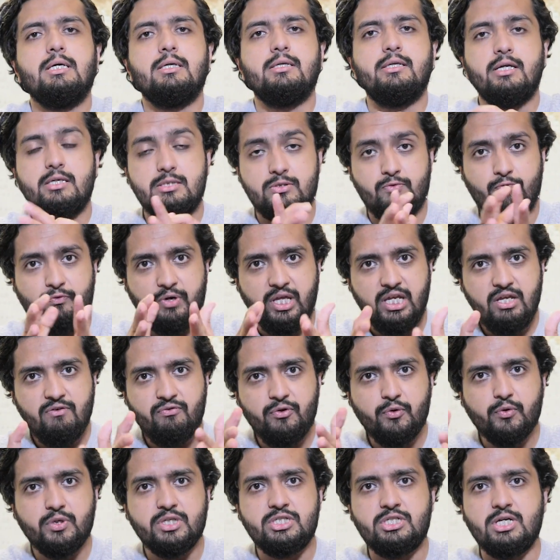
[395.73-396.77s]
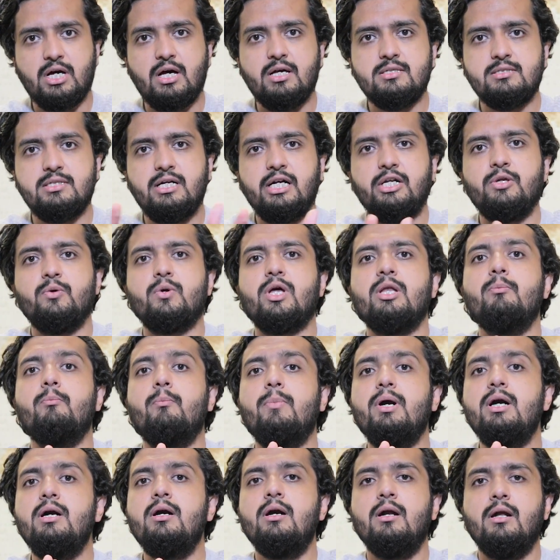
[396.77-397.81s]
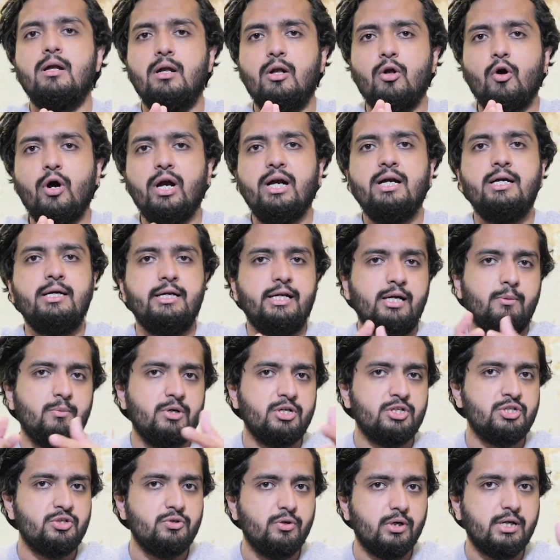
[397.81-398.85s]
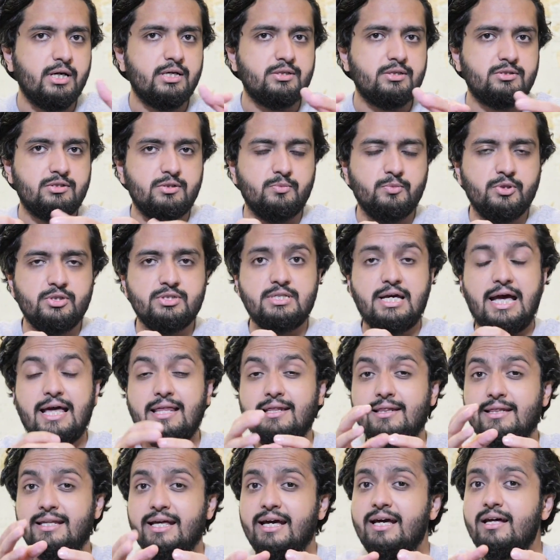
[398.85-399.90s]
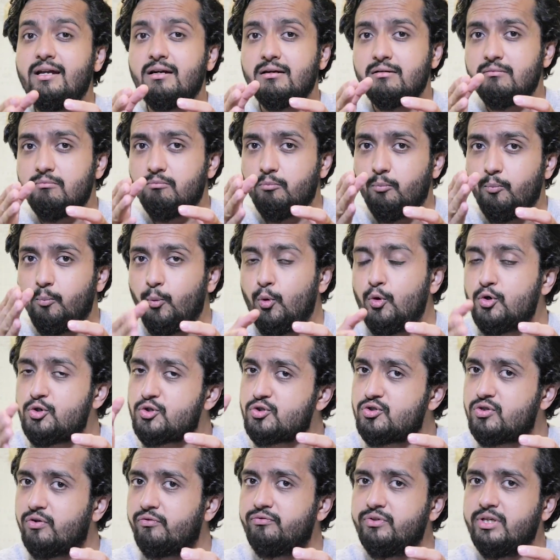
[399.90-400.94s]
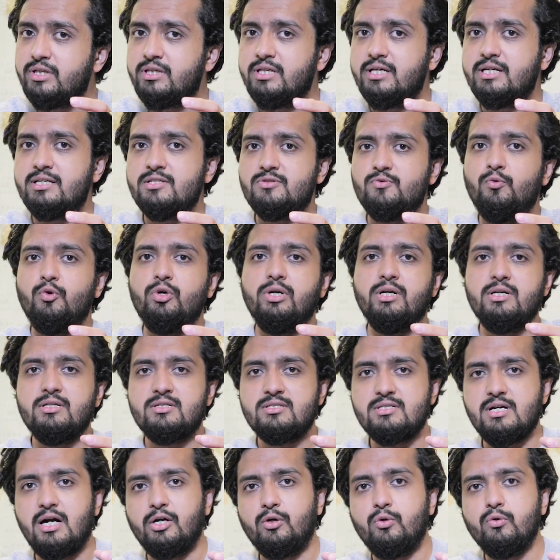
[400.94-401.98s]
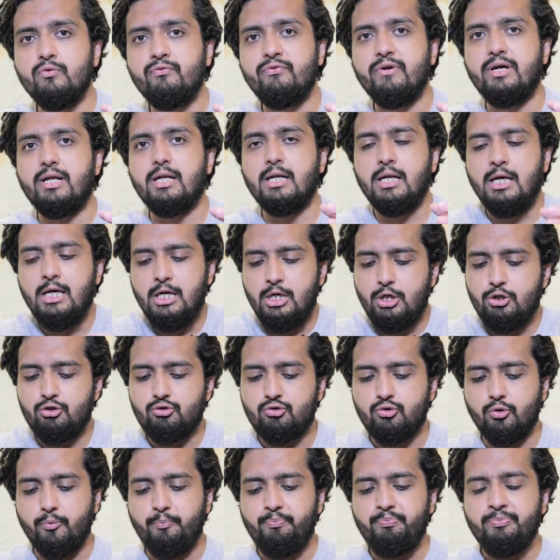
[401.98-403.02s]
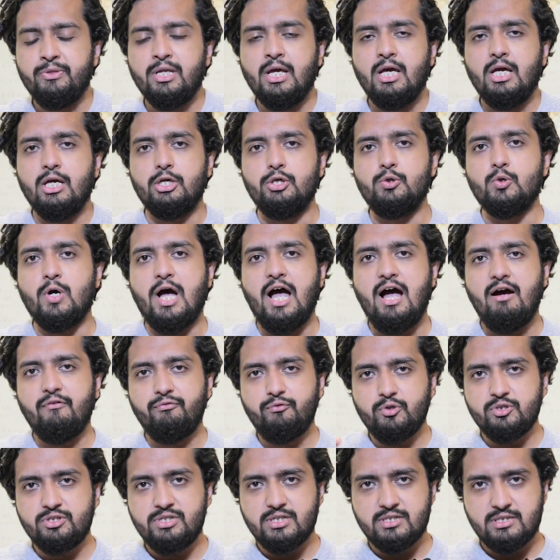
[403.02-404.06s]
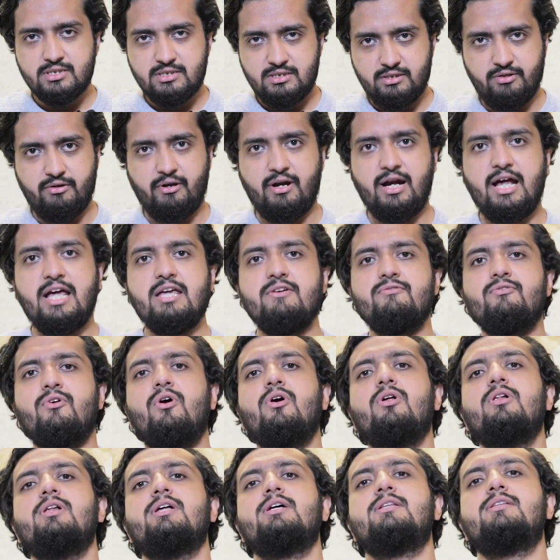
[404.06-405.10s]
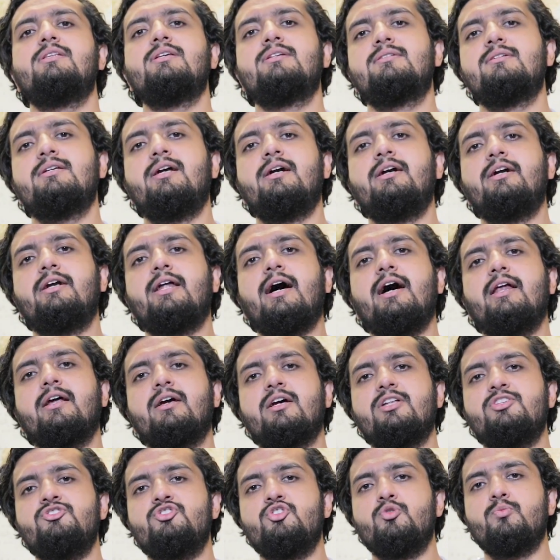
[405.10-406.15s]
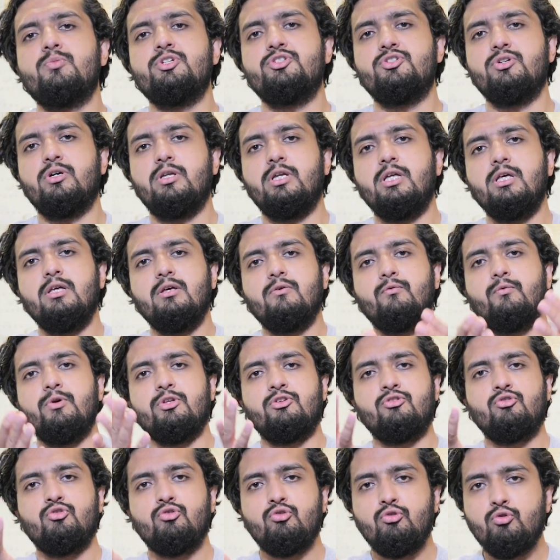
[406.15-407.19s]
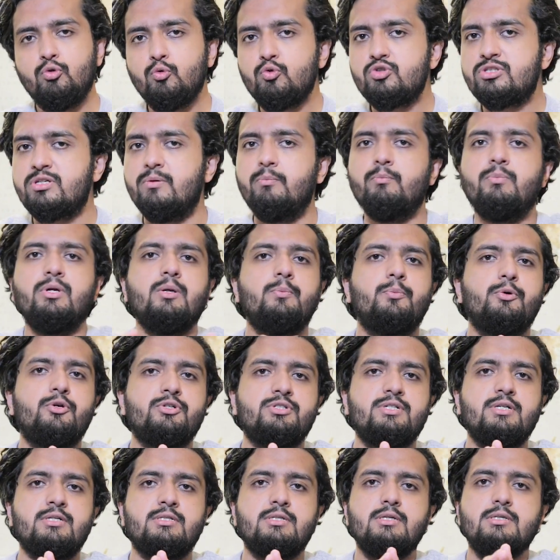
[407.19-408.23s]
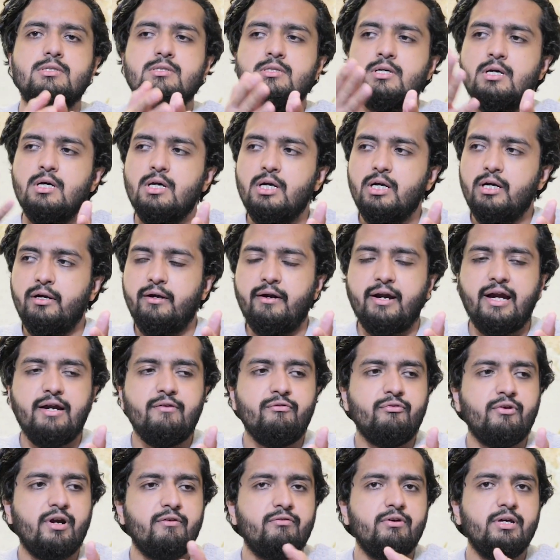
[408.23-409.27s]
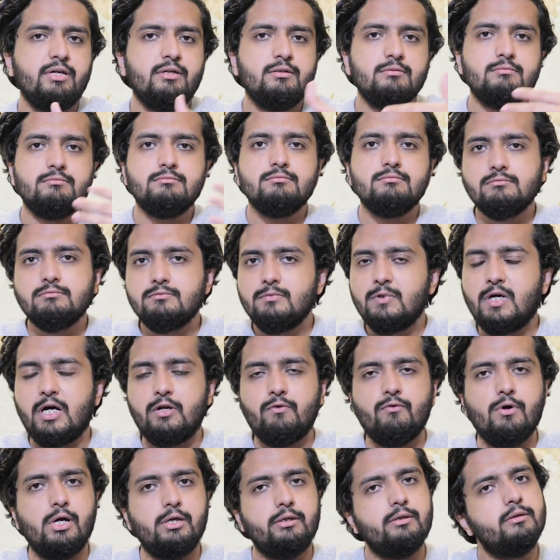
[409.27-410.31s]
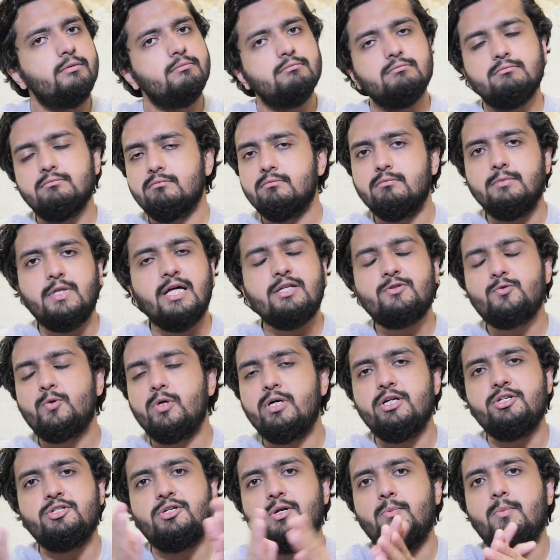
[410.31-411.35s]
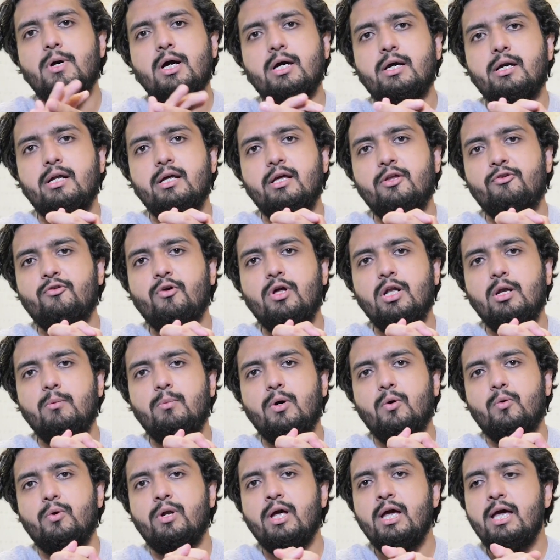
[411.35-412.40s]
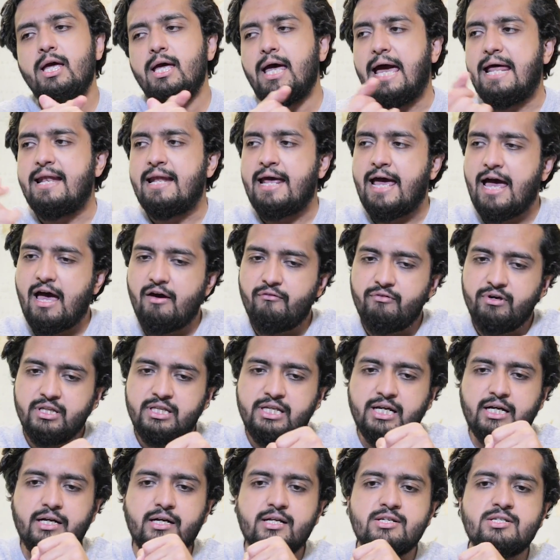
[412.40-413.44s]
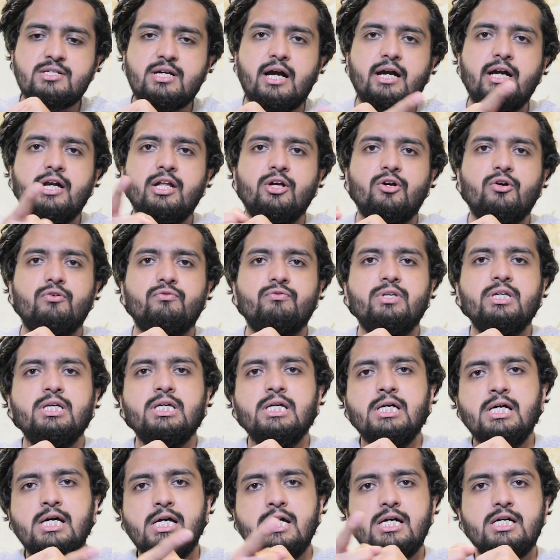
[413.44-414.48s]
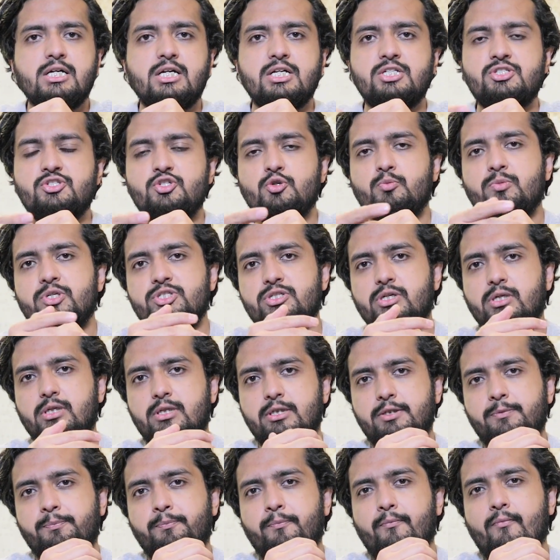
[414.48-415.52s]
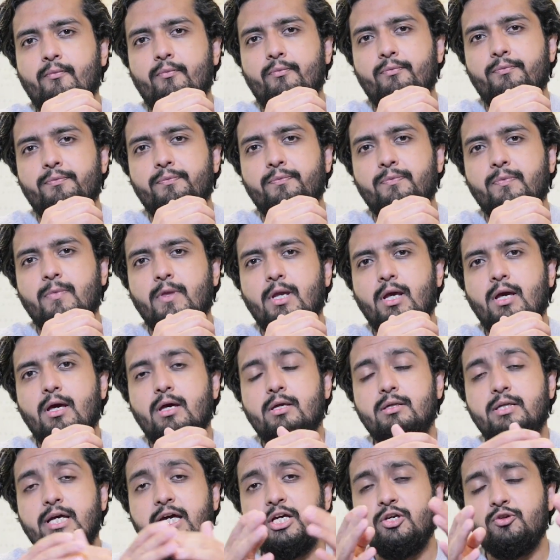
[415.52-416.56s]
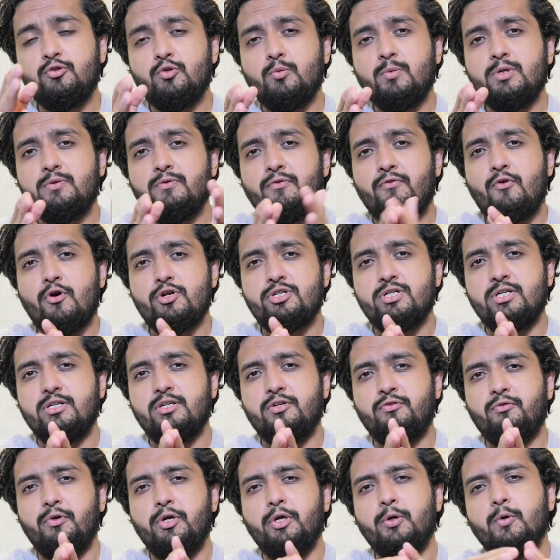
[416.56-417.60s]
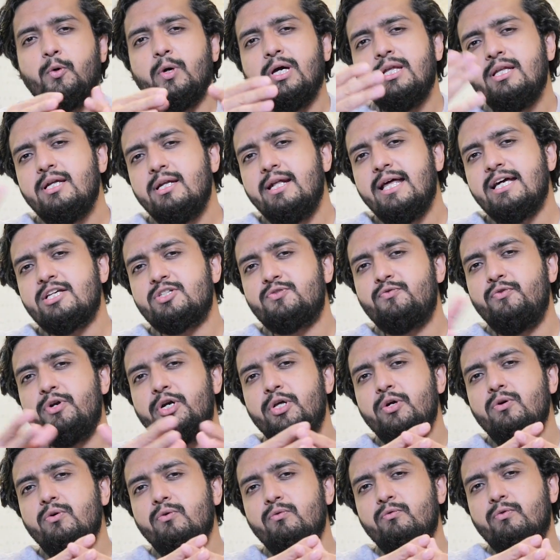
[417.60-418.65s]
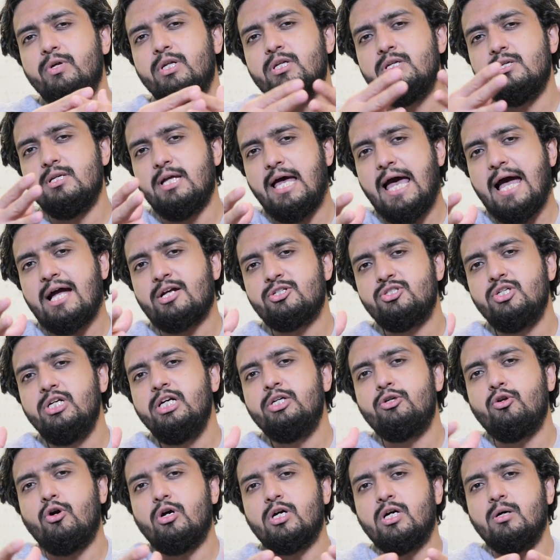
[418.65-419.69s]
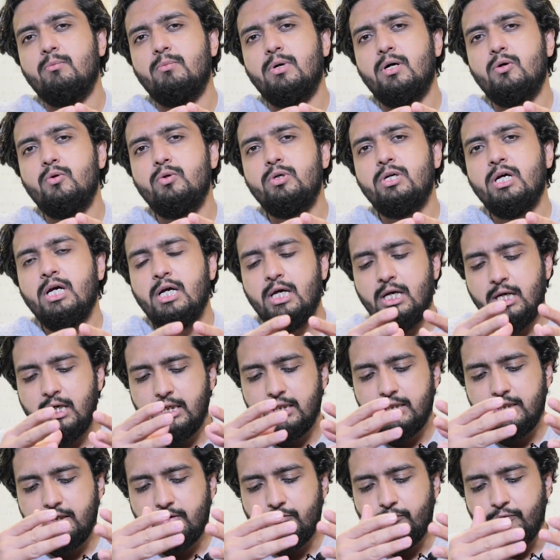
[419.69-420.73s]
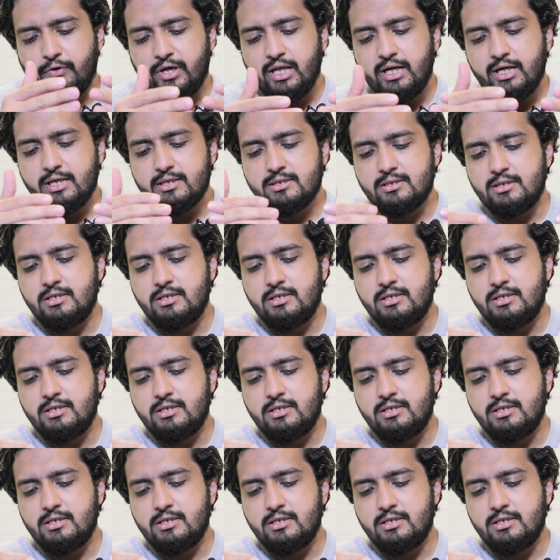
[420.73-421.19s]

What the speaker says: there is a very fewer chance that you can build loyalty amongst your customers, and there most of the things would start to fail. So you have to just drive all in this entire consumer journey with two simple processes: drive traffic, convert. That's what digital marketing is all about, and having the understanding of the consumer journey. Thank you so much for watching this video. In the next video, we'll actually talk about various